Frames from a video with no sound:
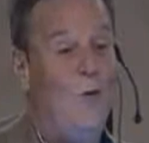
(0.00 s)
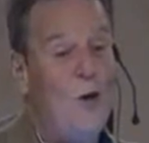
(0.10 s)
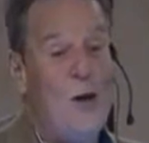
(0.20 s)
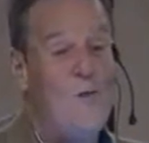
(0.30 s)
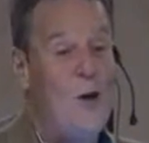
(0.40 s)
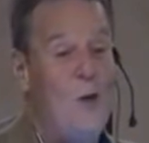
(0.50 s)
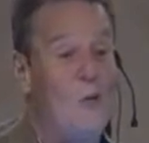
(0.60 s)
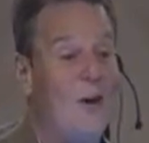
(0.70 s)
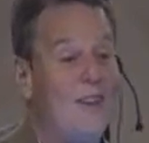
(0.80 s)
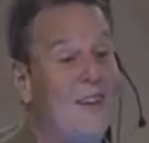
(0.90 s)
And if you never
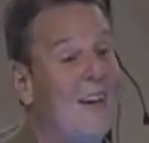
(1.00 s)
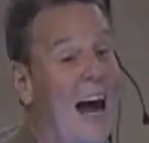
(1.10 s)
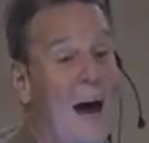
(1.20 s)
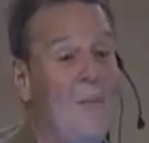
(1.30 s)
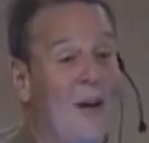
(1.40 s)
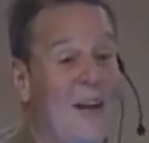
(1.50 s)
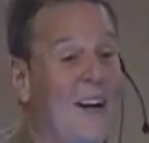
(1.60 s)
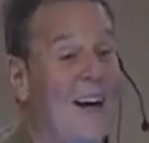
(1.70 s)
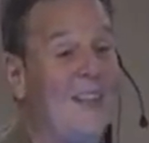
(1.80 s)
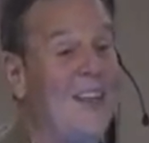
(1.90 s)
know what's
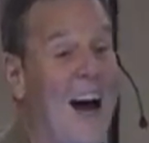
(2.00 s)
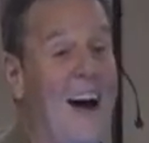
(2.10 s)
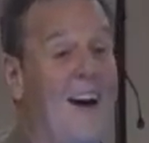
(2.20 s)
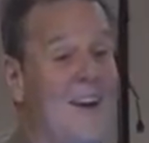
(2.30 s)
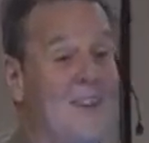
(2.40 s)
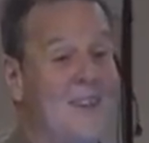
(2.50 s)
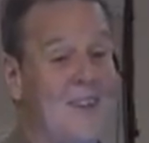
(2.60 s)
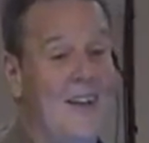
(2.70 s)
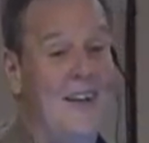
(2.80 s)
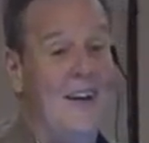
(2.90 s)
happening at God's
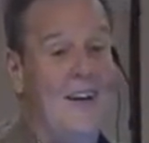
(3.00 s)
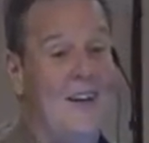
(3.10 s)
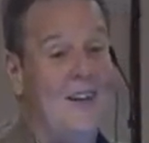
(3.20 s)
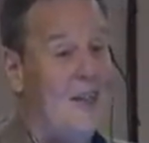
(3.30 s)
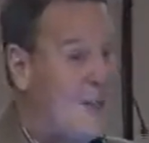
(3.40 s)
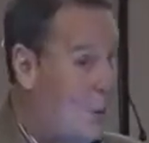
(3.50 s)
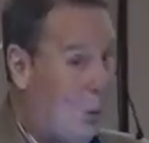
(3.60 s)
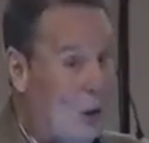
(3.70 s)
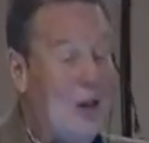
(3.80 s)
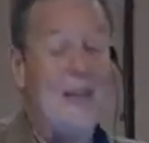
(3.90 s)
house, then
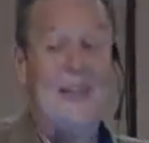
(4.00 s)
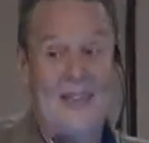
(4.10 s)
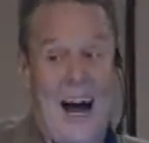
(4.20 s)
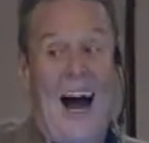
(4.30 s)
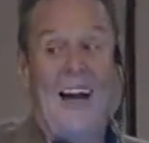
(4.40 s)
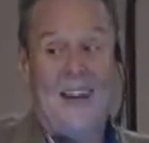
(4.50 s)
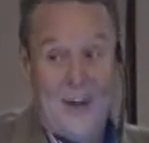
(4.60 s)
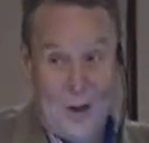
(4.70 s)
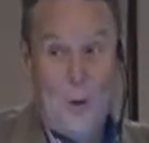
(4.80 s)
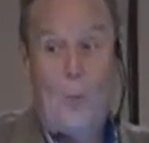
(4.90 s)
it's a pretty good
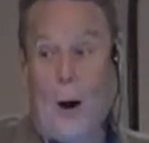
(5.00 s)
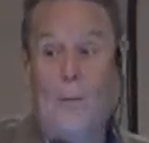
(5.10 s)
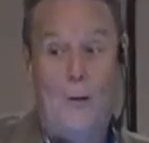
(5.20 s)
sign that you're